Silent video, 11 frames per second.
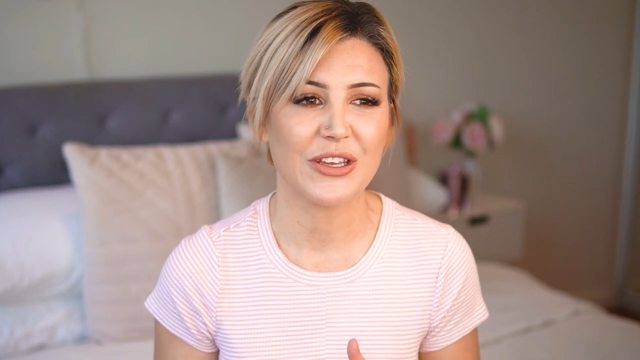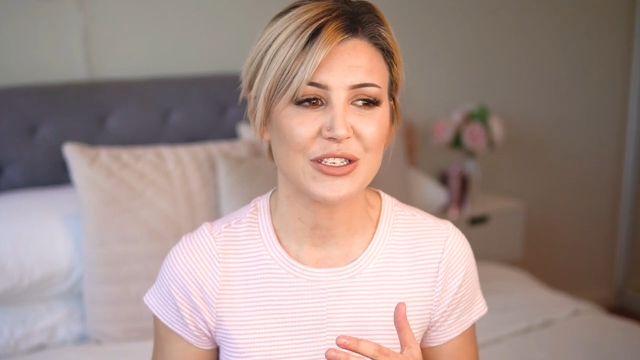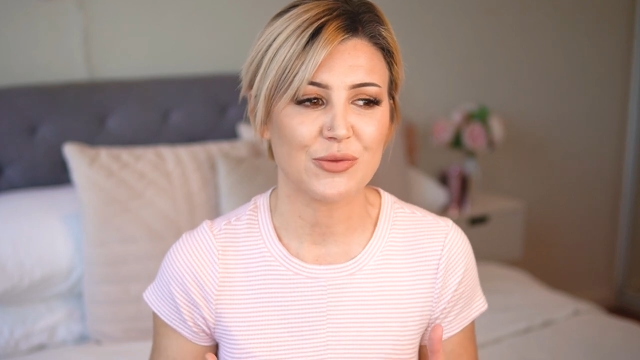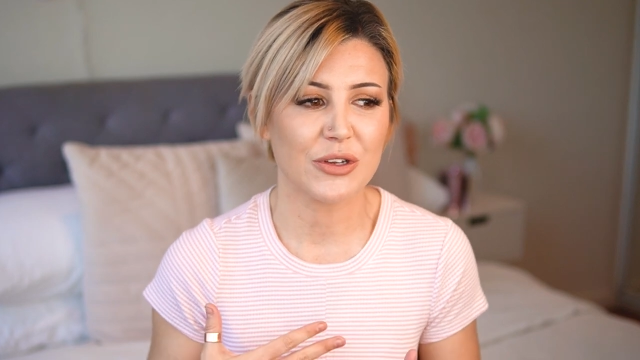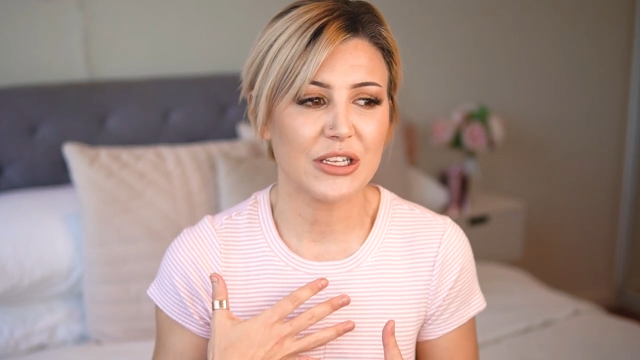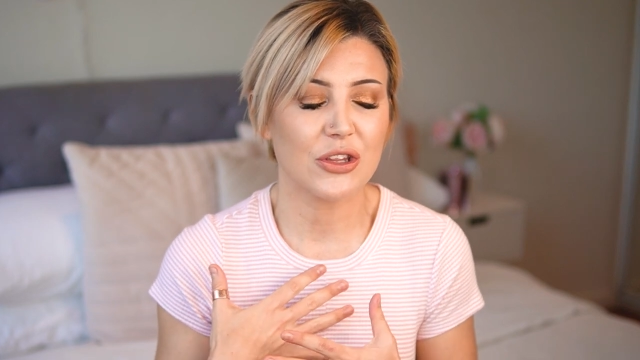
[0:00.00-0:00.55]
that
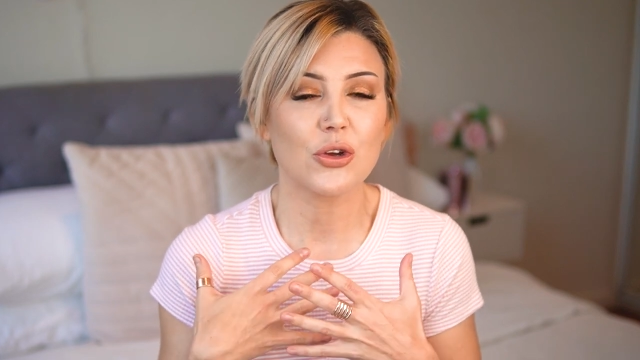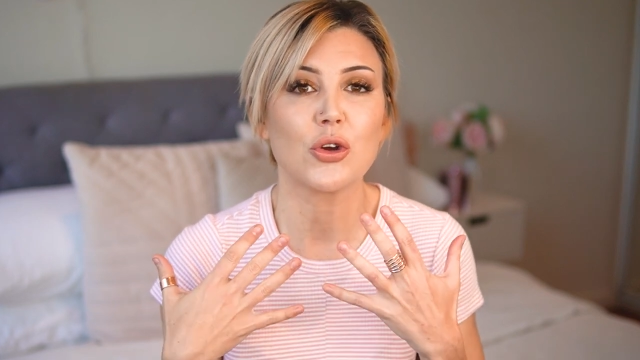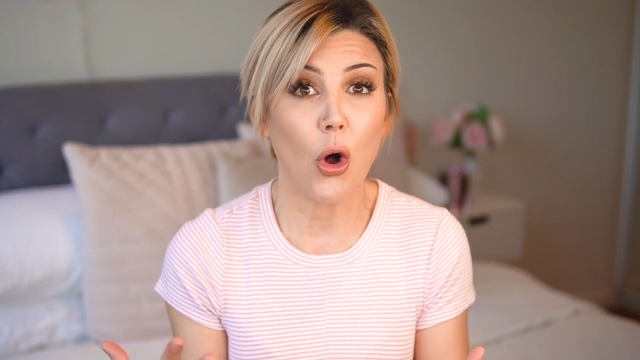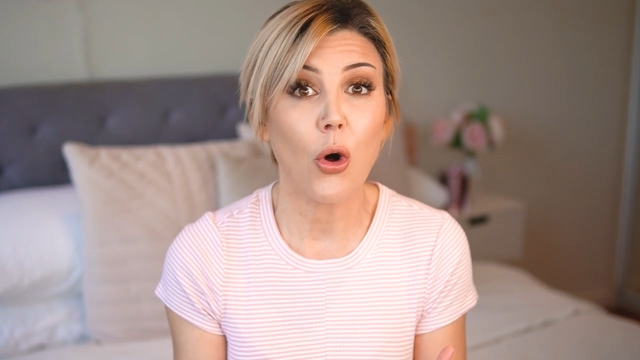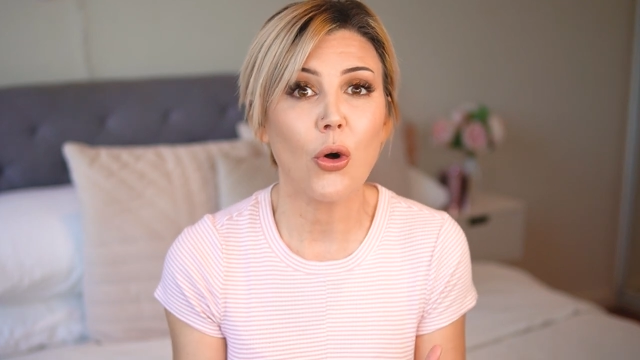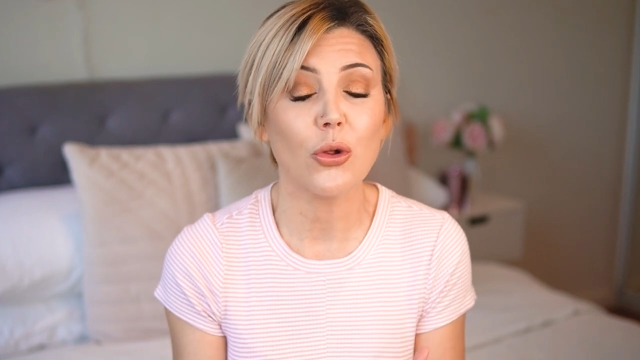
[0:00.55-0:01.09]
it's really the
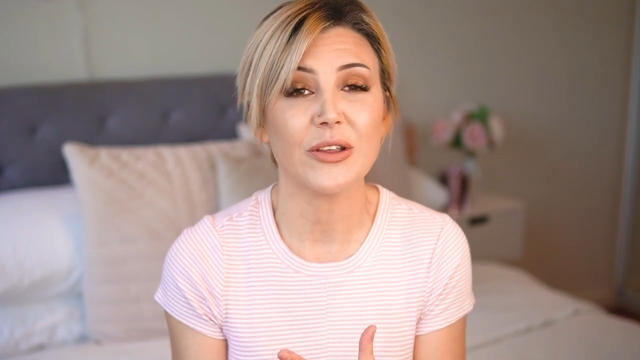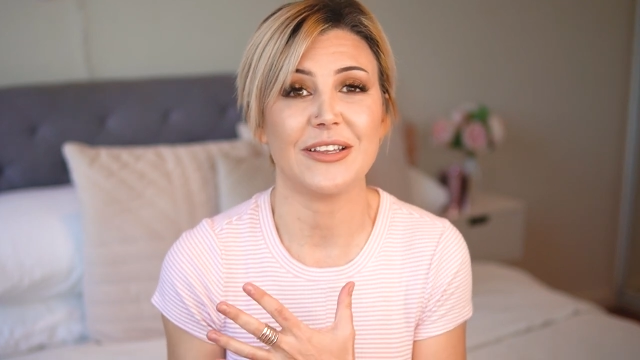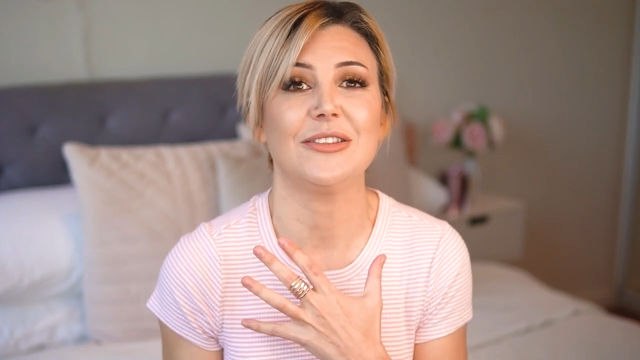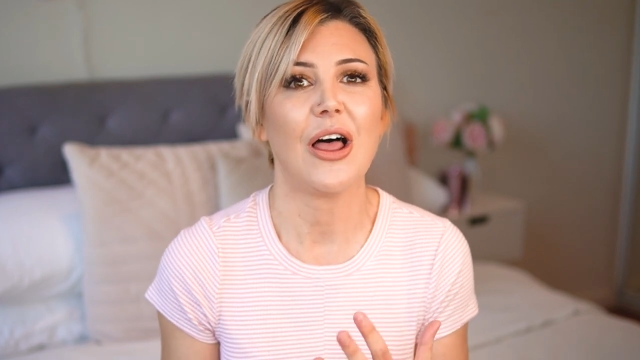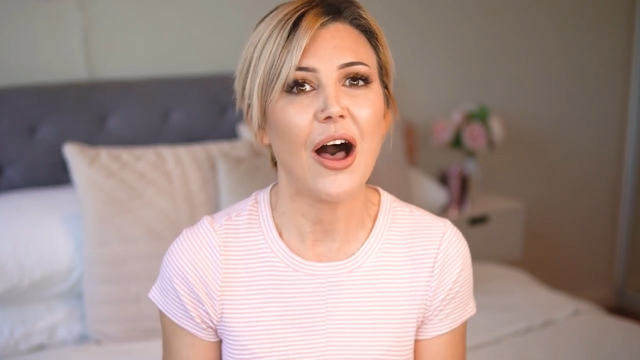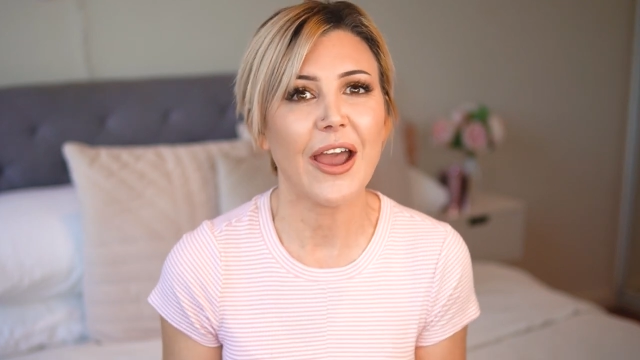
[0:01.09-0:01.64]
goal
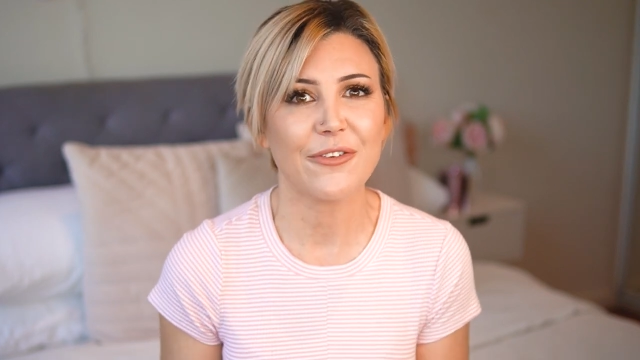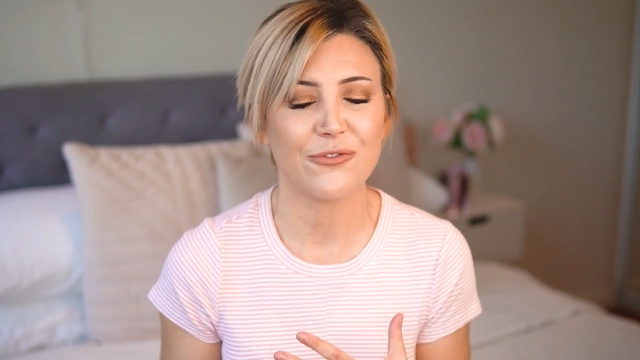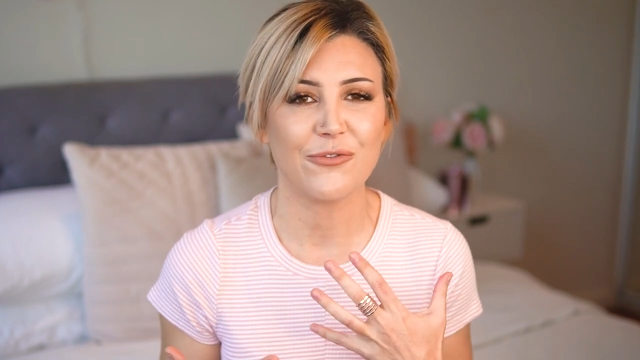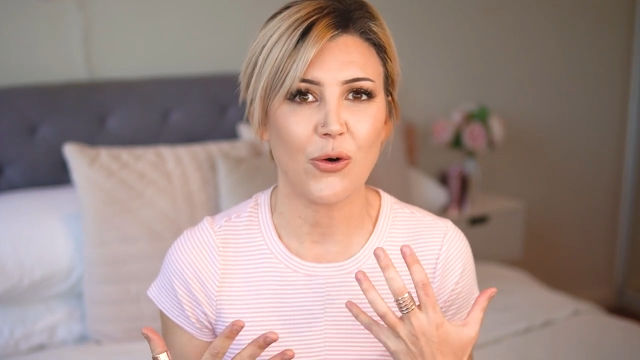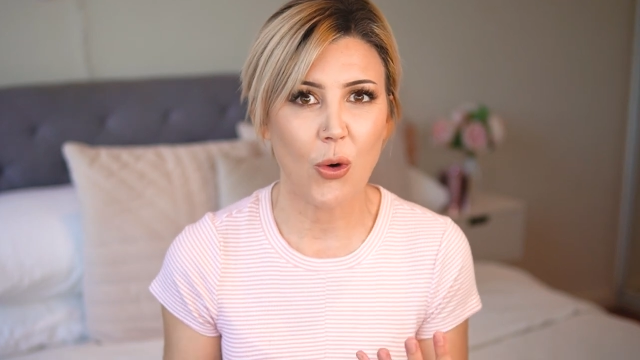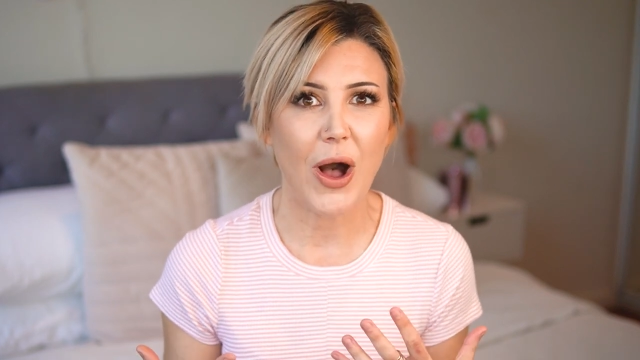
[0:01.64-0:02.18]
in life
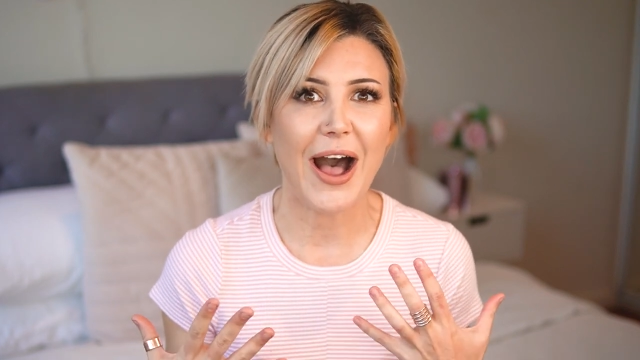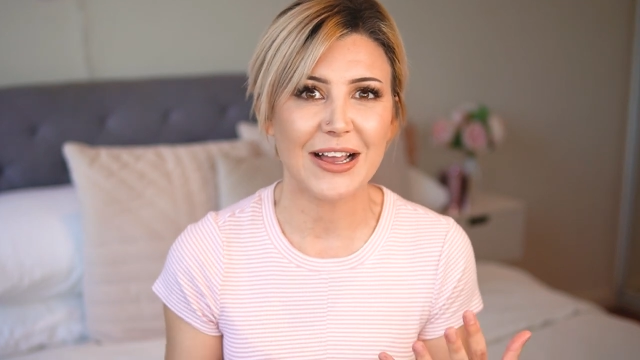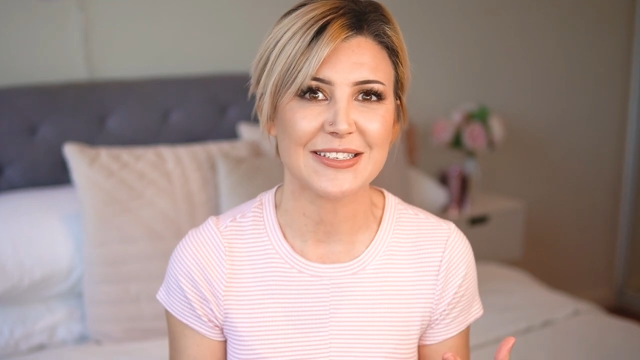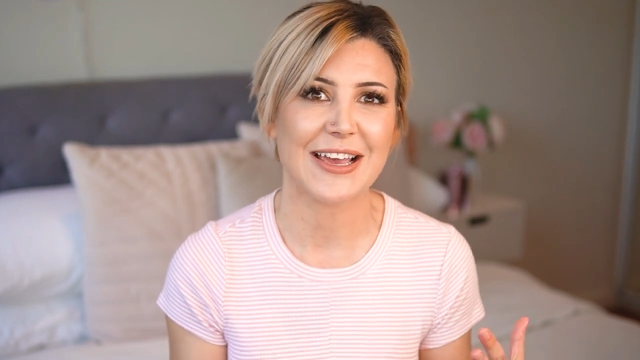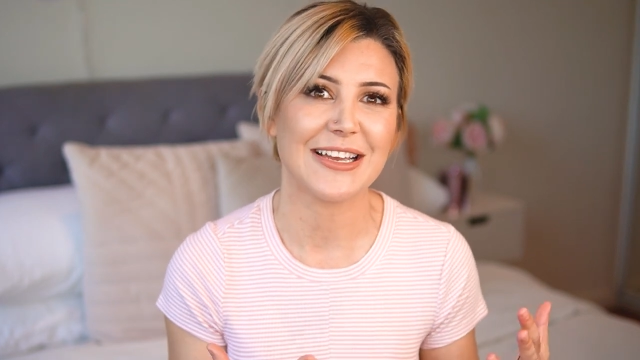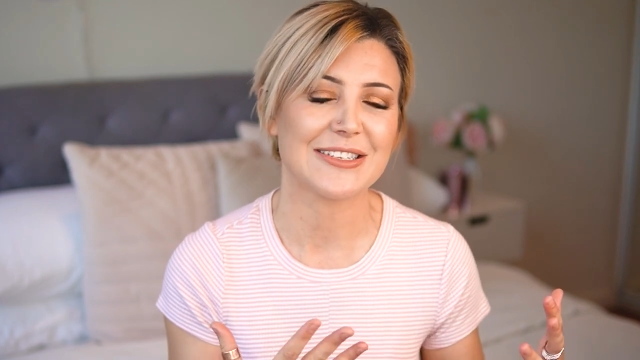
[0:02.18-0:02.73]
for
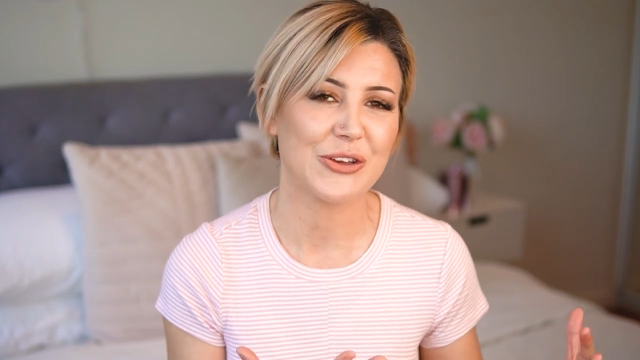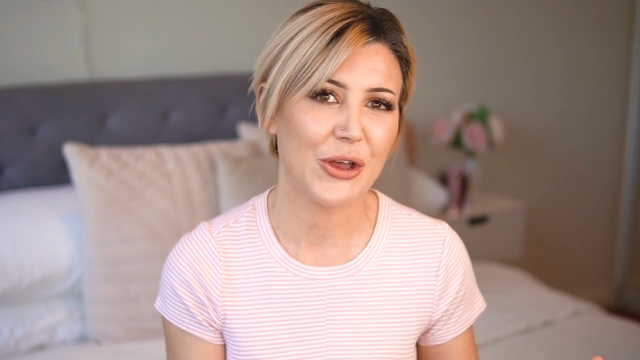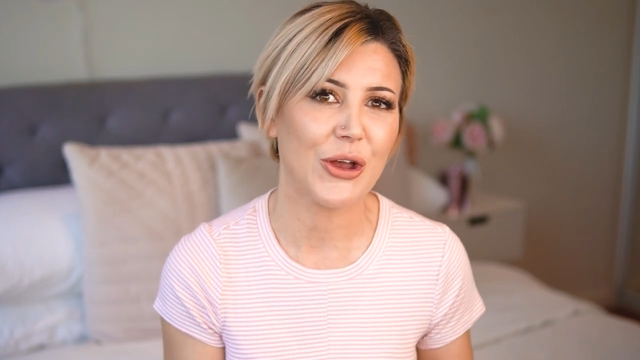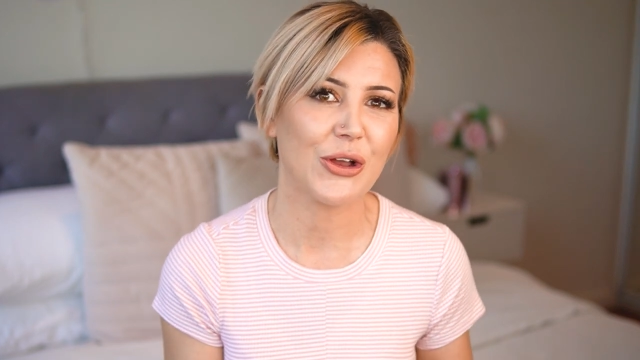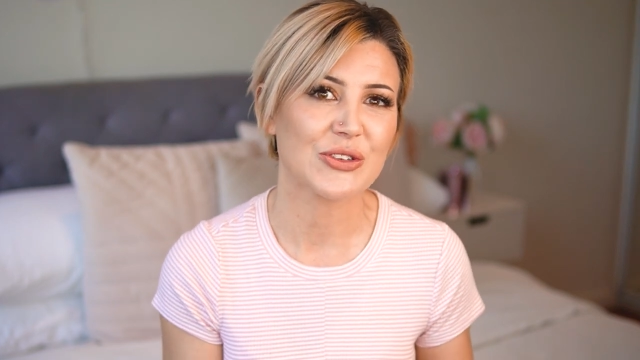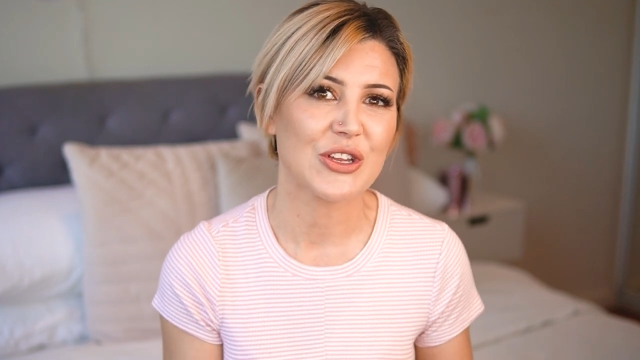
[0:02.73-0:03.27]
us as
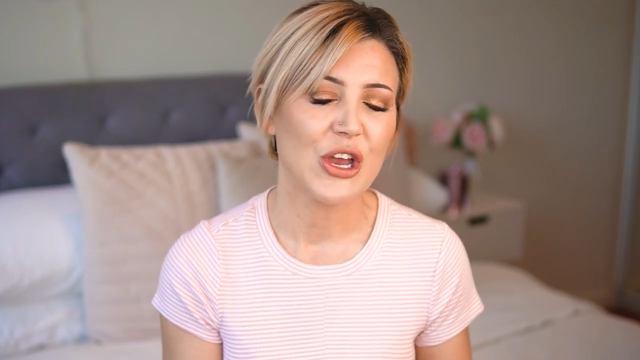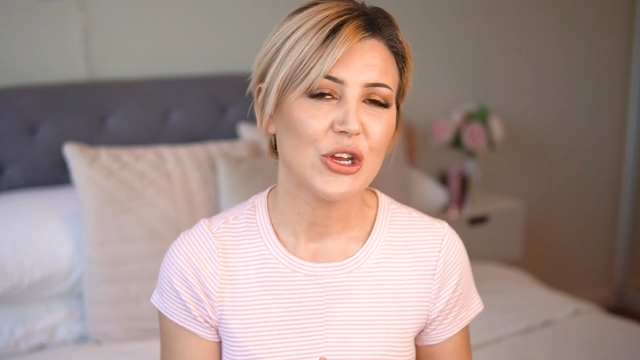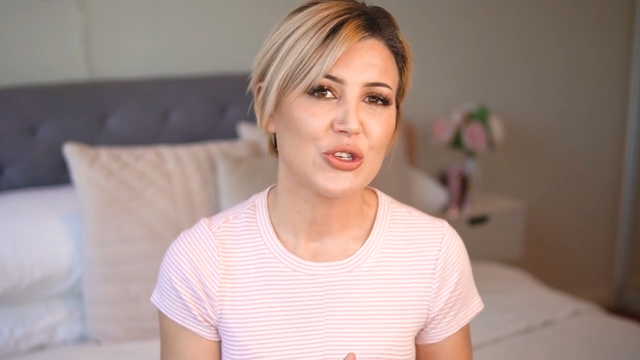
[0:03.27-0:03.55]
girls